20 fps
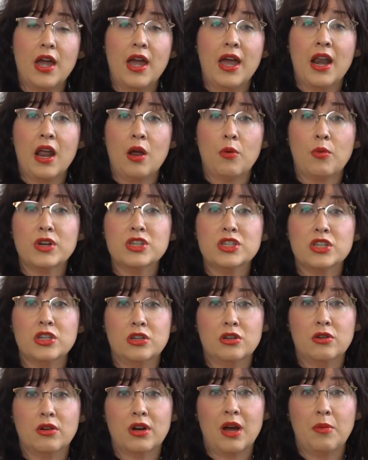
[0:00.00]
And I want you
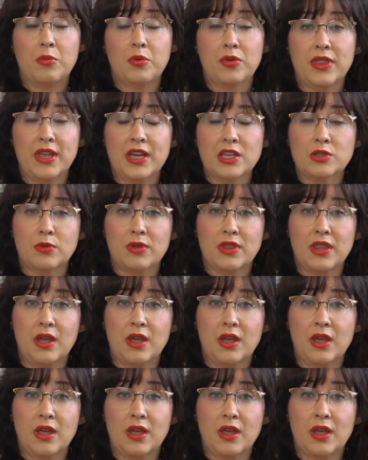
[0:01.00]
to do a couple things with